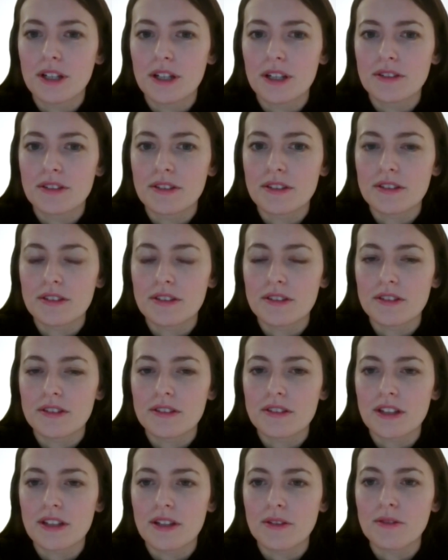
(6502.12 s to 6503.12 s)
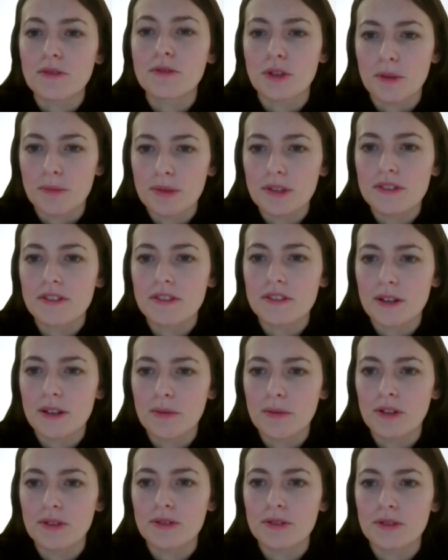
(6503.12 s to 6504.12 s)
a distance, for the prisons
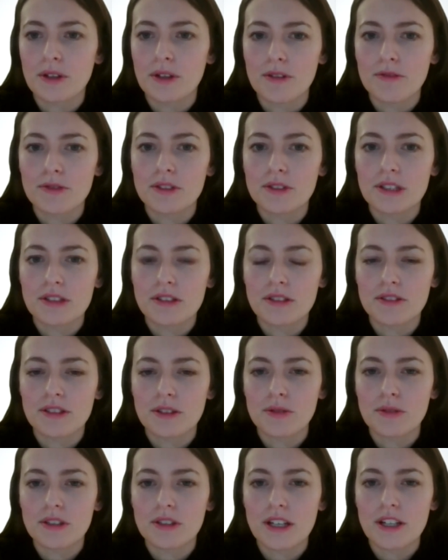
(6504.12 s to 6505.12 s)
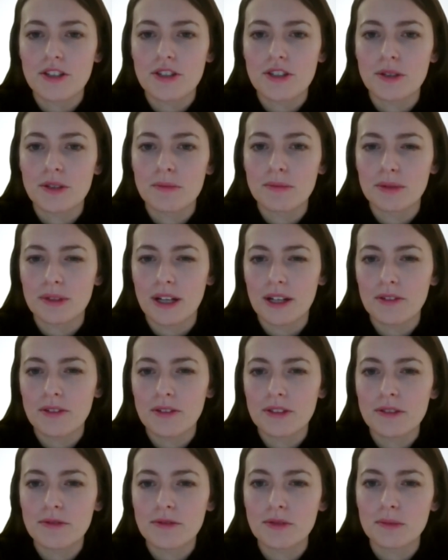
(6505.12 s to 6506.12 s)
that want to offer distance education.
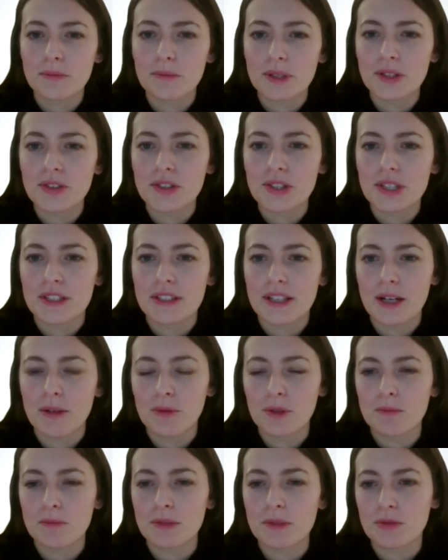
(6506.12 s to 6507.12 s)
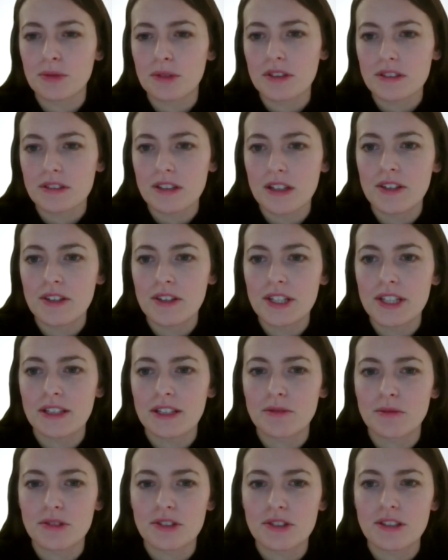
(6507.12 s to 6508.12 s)
Priority for building a network between sending
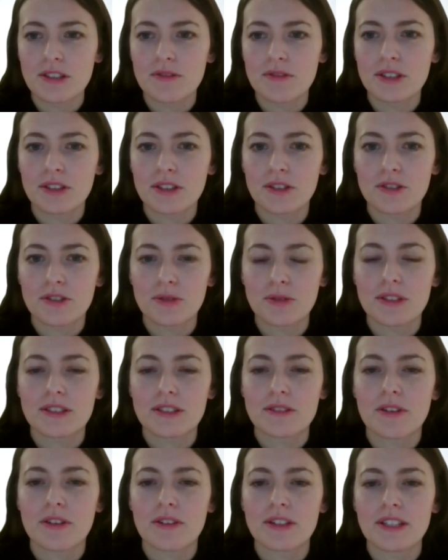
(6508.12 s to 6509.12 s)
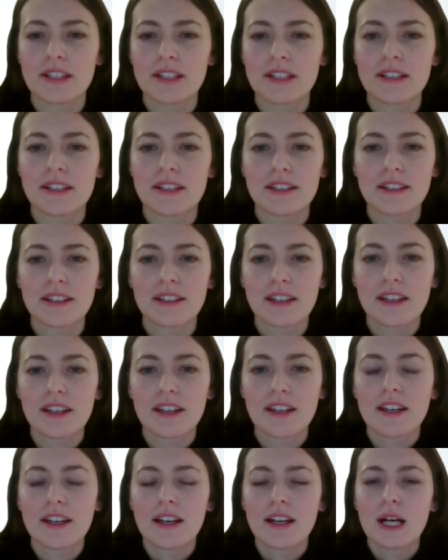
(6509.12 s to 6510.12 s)
and receiving country is very needed.
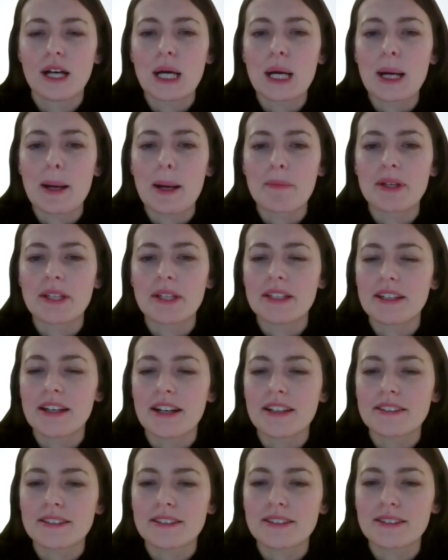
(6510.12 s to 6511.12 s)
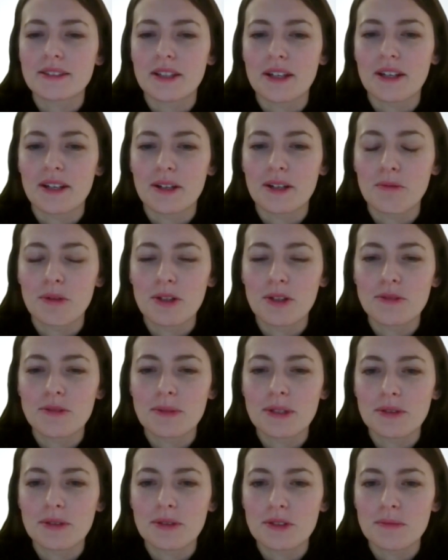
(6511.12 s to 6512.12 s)
And he asks what
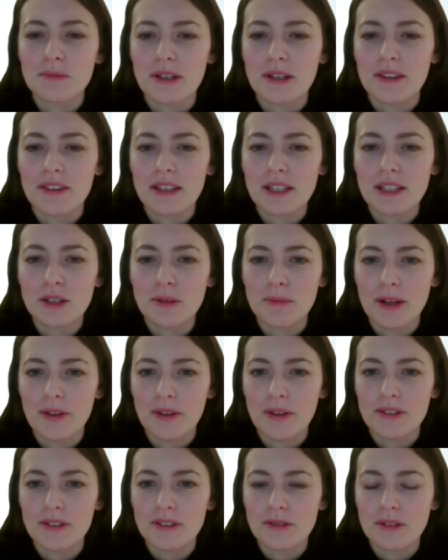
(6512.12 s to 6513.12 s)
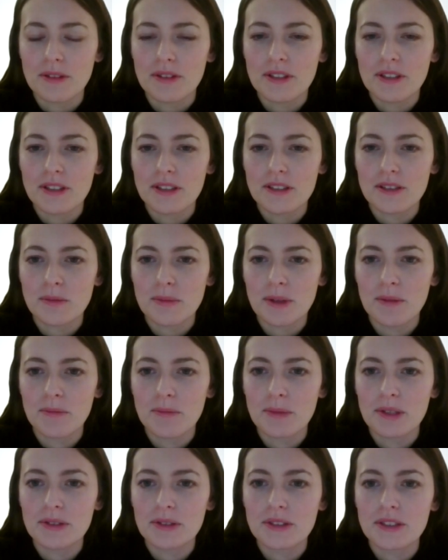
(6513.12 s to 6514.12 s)
speakers might think about this. So I think it's
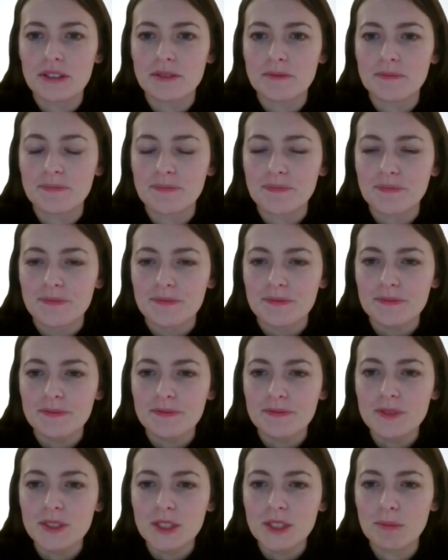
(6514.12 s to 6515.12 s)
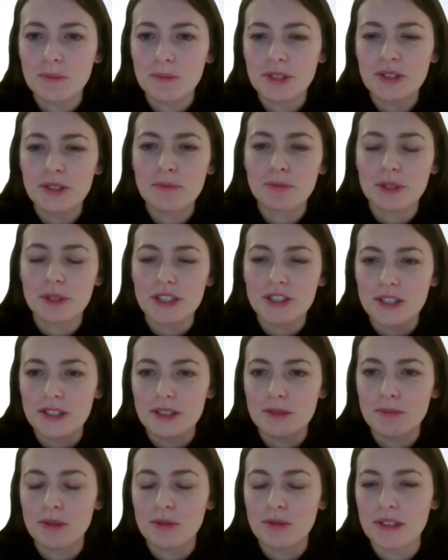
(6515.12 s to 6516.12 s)
about building
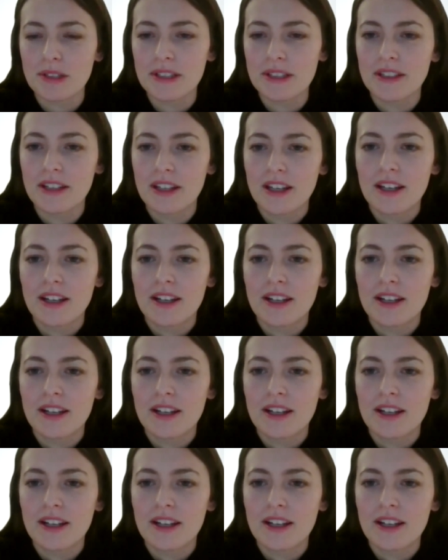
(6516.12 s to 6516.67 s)
bridges between